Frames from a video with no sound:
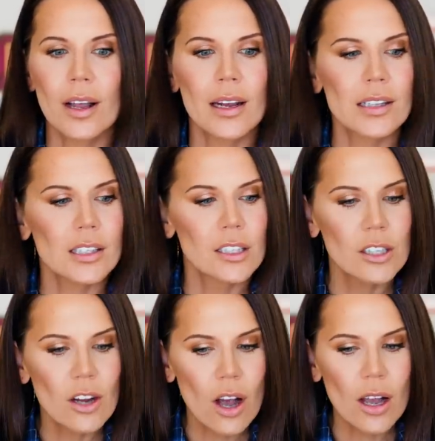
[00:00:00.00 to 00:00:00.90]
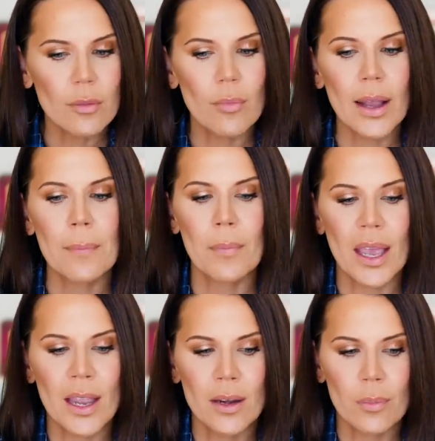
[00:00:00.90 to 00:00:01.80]
And it's not my
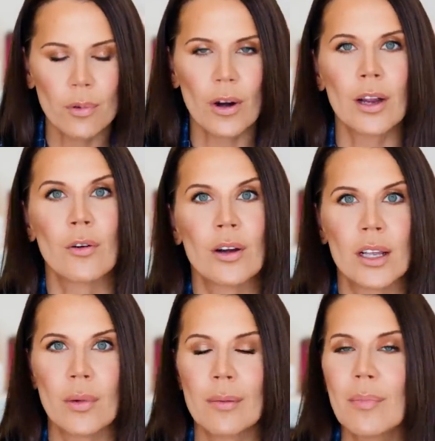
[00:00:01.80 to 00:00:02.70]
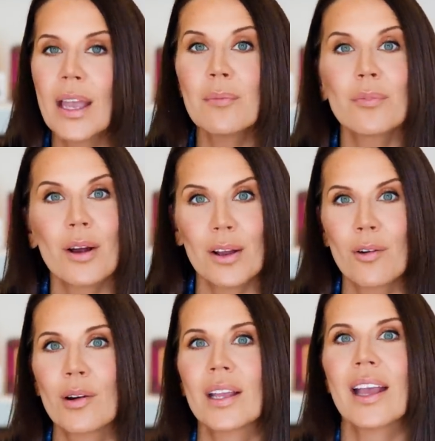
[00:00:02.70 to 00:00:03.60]
main priority. My main
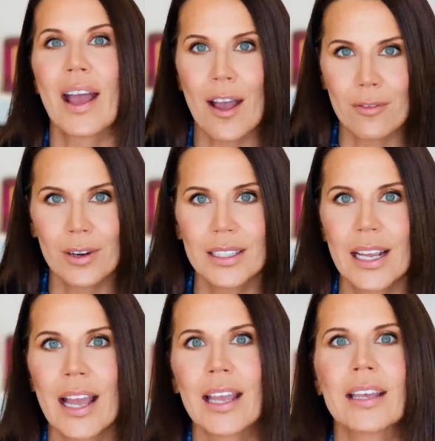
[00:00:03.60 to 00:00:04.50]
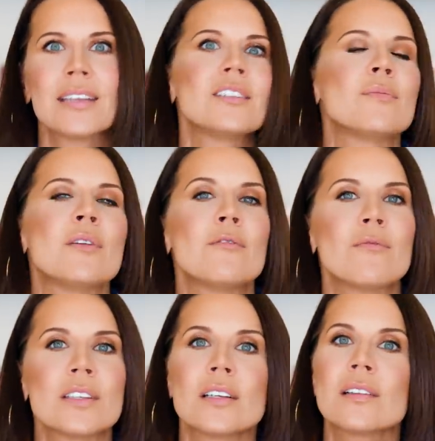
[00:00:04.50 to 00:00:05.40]
priority every day is to be
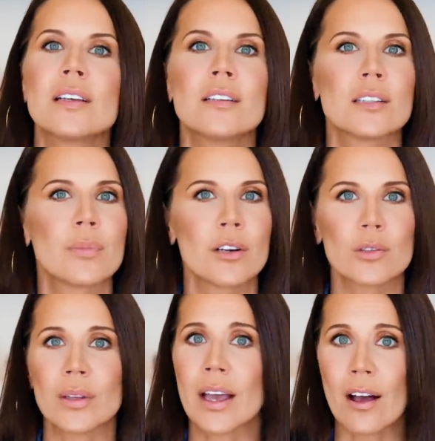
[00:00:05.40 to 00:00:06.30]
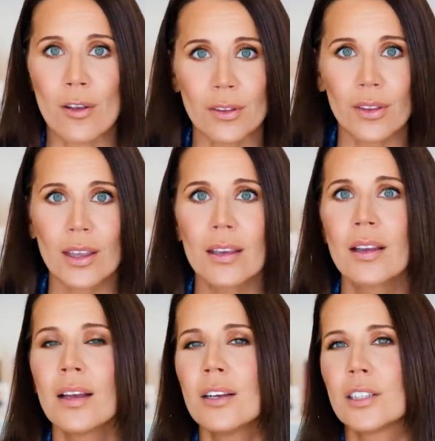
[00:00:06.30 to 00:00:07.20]
physically and spiritually healthy,
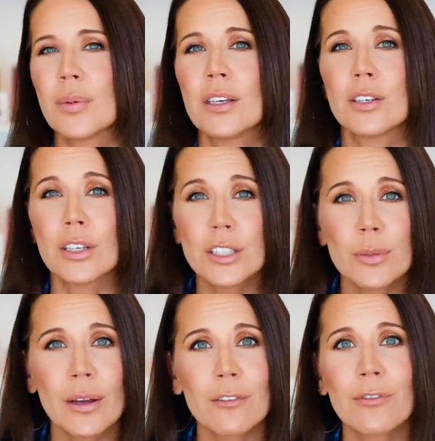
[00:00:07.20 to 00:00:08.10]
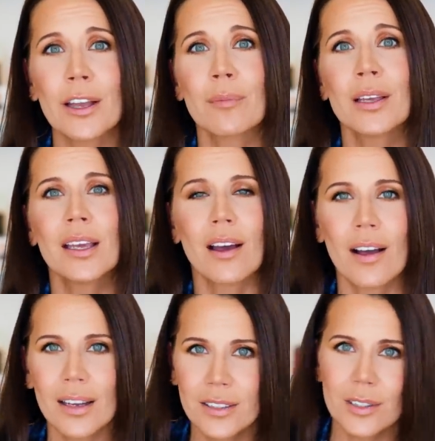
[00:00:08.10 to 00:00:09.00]
to be good to my family,
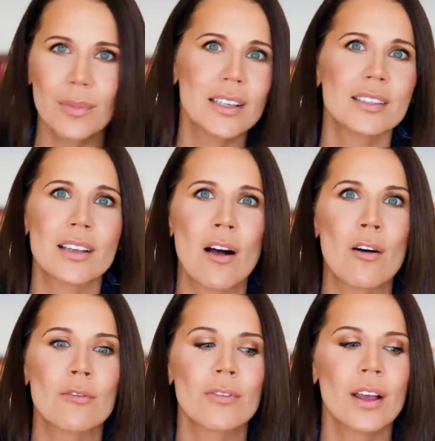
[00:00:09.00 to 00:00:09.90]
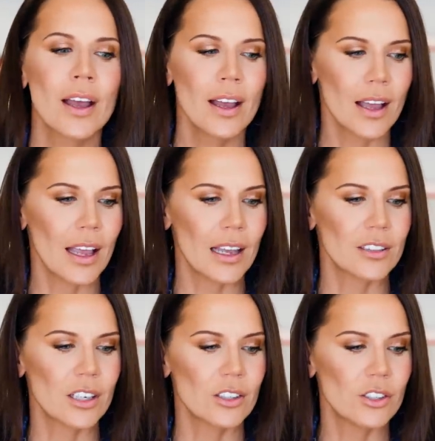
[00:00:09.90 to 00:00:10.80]
kind to myself, and
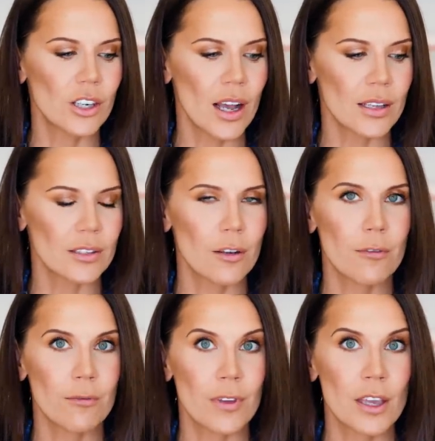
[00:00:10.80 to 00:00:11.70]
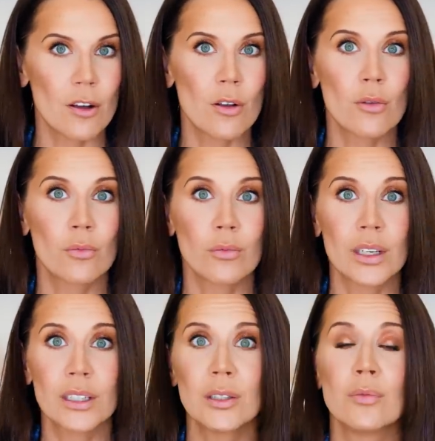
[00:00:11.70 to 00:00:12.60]
to just feel
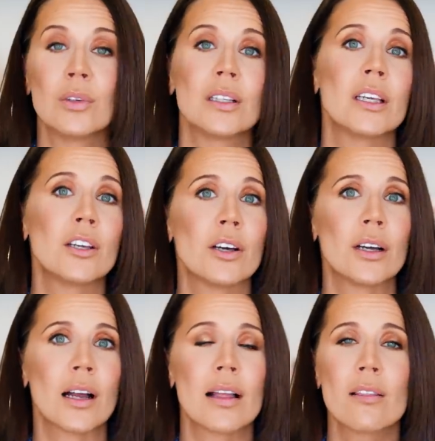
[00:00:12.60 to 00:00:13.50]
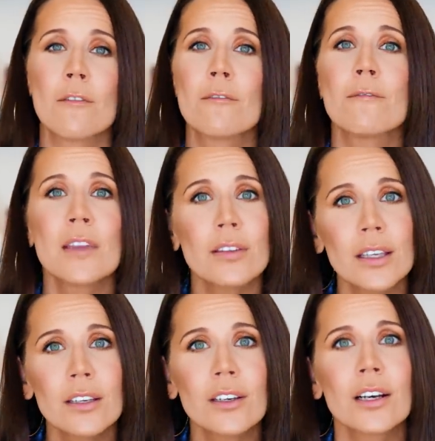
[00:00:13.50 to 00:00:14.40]
really, really good. I love
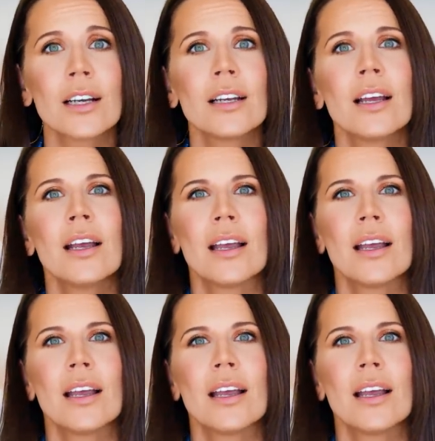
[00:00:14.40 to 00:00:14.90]
feeling good.